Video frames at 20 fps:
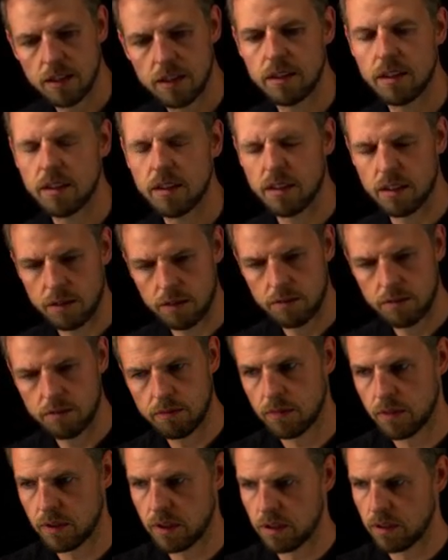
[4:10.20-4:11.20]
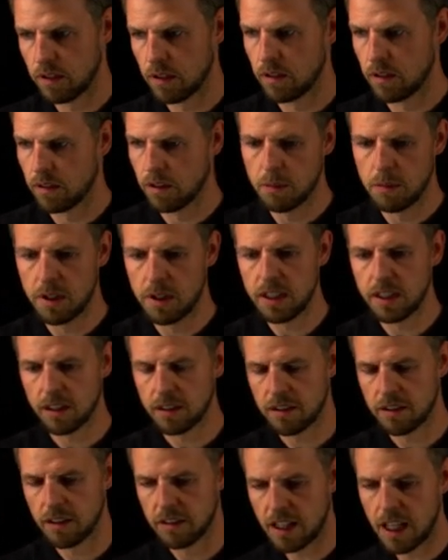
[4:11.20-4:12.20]
the, the meaning is
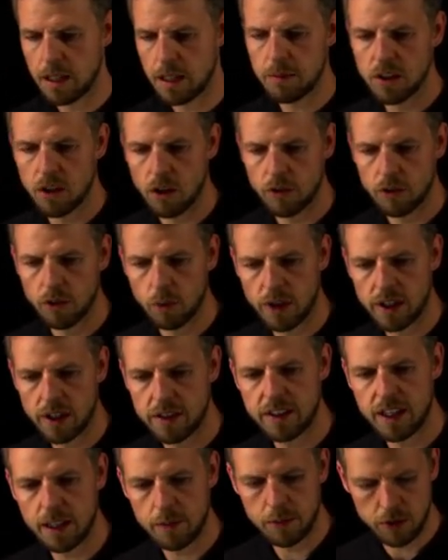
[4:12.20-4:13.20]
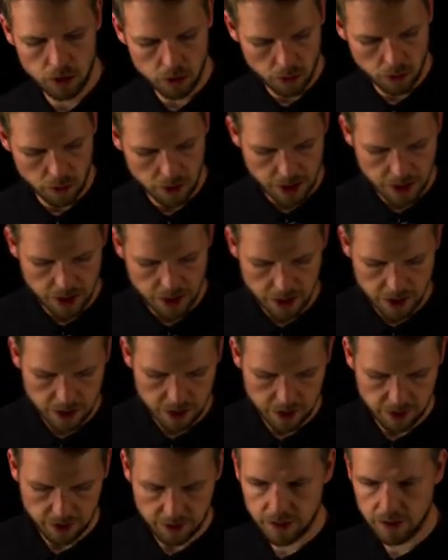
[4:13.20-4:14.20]
the same here of the weights W,
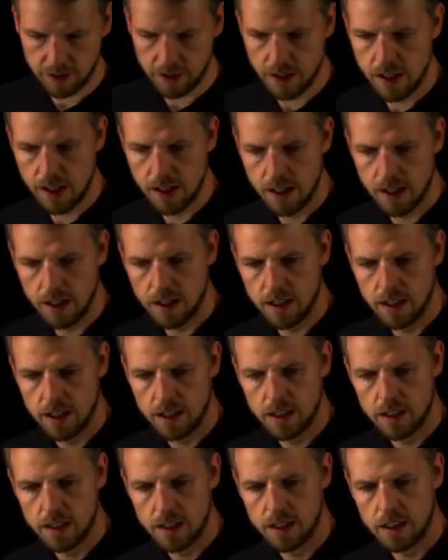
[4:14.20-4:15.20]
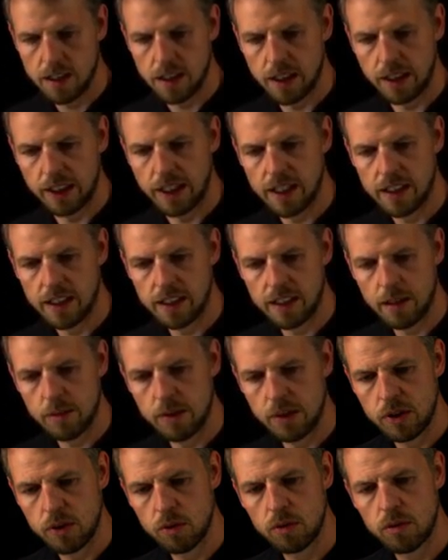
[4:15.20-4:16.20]
is again
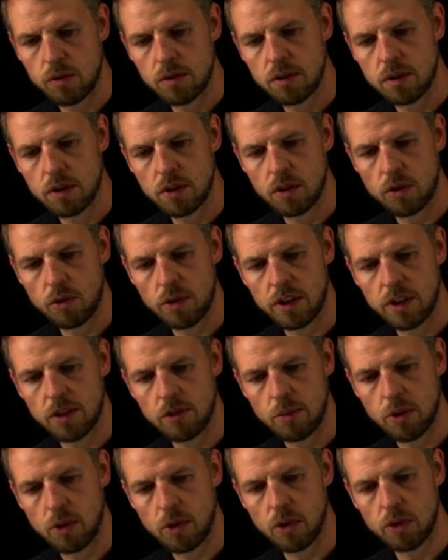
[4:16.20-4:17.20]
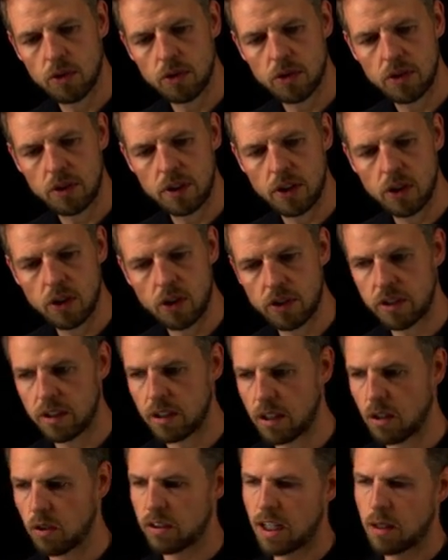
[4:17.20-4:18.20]
W transposed, not
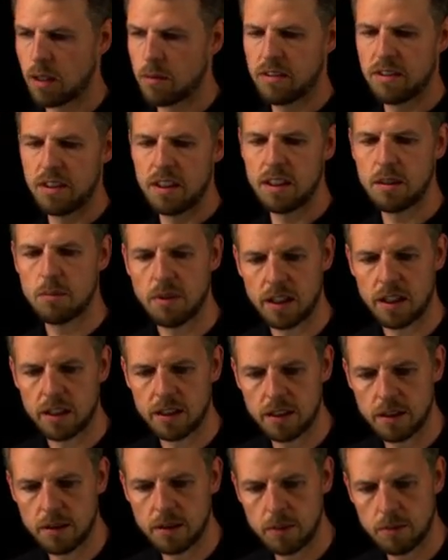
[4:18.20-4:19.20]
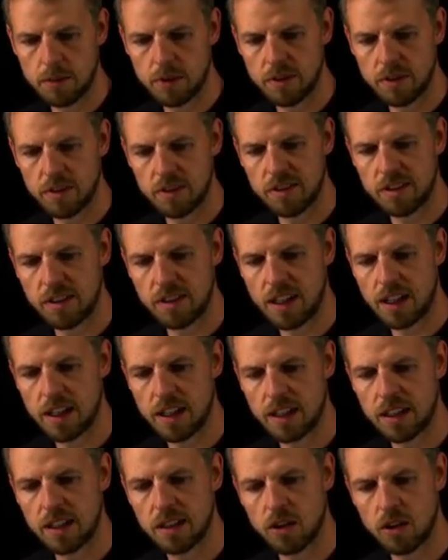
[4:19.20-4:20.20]
now times Z, but
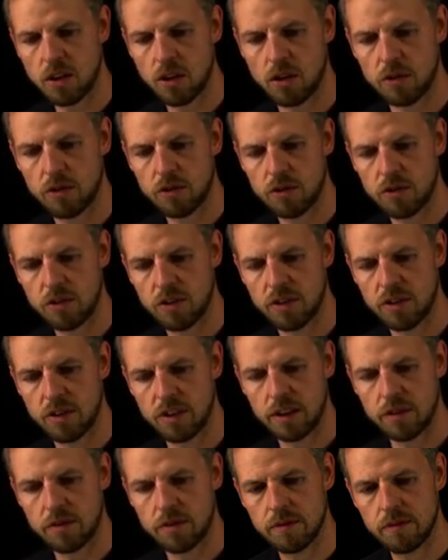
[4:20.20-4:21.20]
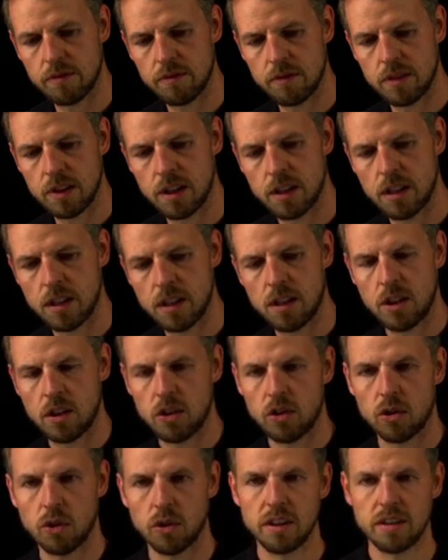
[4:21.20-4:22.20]
psi of Z.
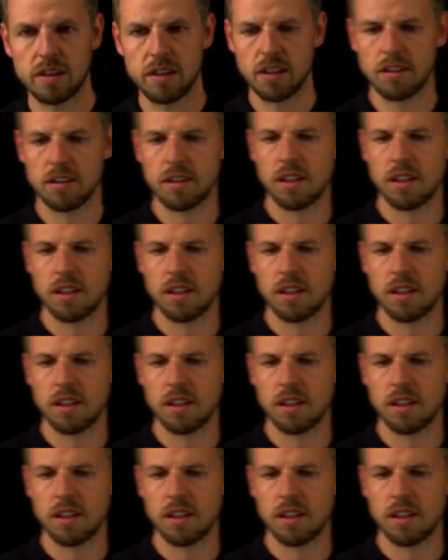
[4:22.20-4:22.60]
So this is